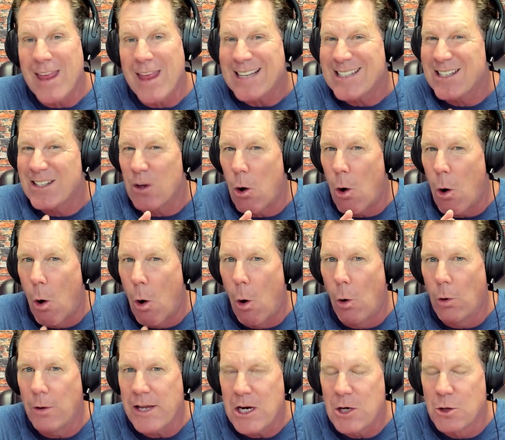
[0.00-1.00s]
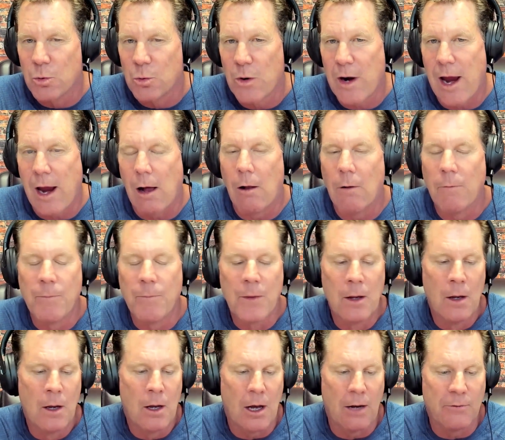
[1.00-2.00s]
That's the holy grail
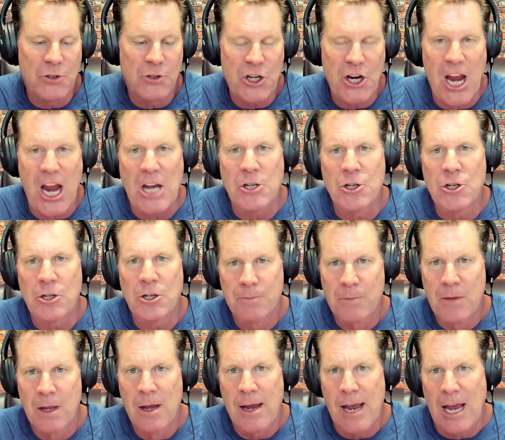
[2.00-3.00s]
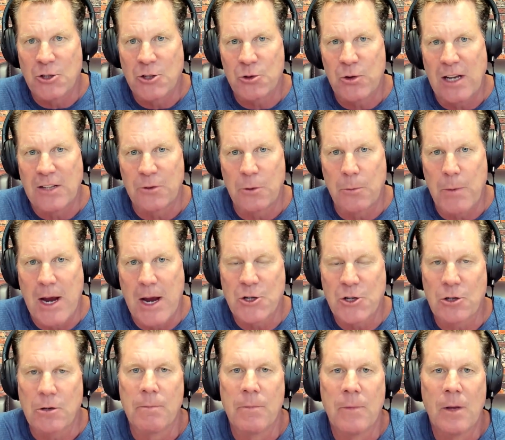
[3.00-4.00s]
of change and
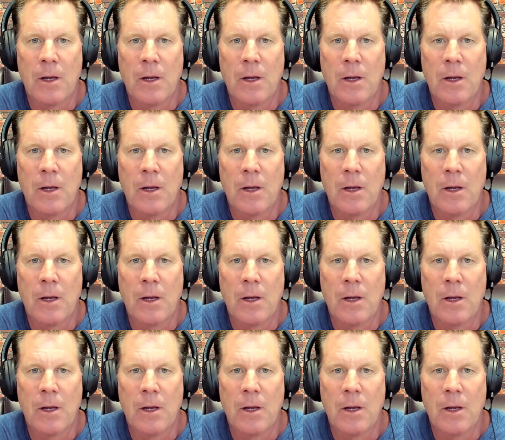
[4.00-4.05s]
transformation.